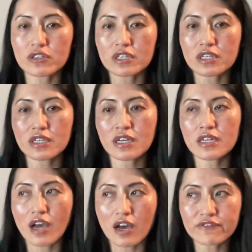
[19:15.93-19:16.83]

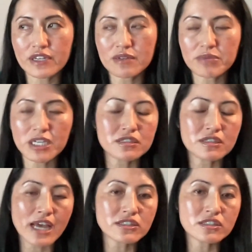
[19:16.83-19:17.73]
early and often
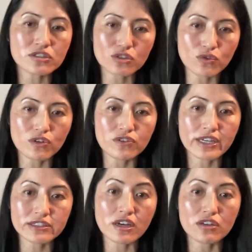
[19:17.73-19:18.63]
because that's the
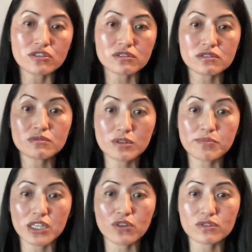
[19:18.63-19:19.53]
tool that sales
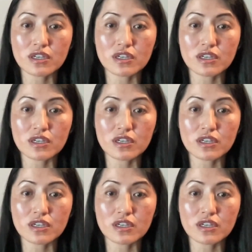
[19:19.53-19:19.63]
will be